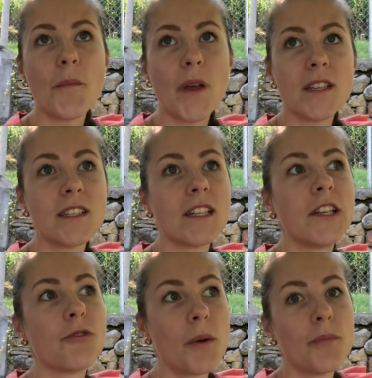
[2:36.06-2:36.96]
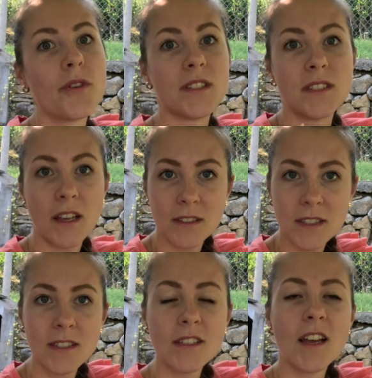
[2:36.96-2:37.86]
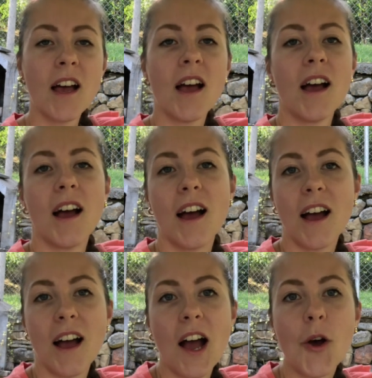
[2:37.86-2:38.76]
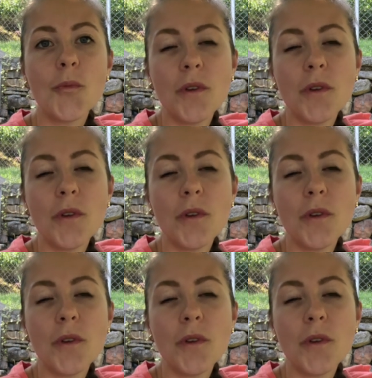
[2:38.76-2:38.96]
basically represents how